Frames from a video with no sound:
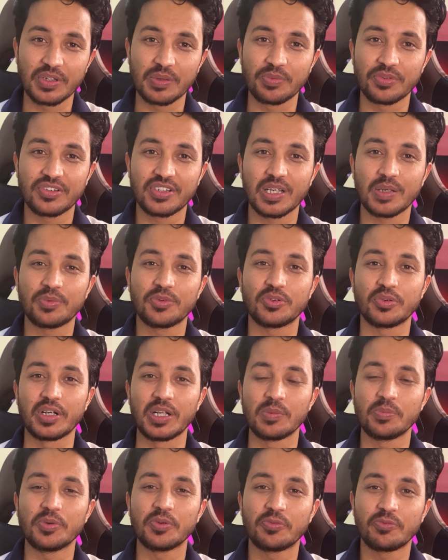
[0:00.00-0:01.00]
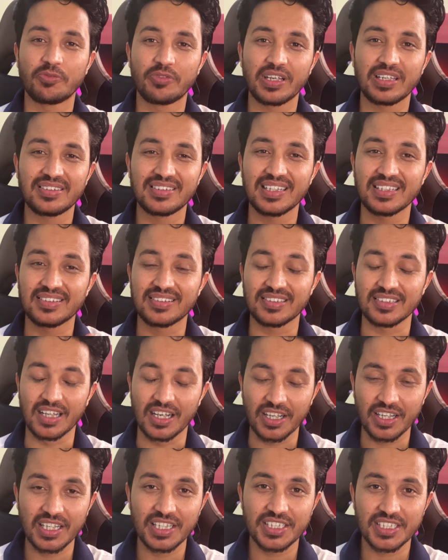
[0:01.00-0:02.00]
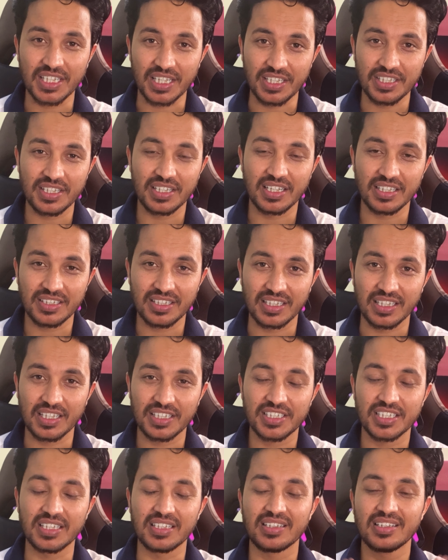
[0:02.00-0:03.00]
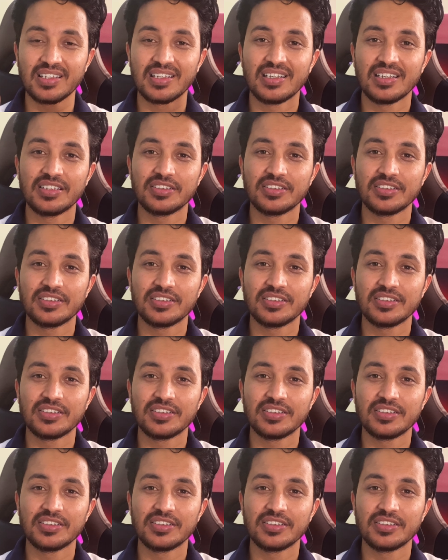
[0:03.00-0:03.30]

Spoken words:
some steps to help you fix that sluggish internet connection.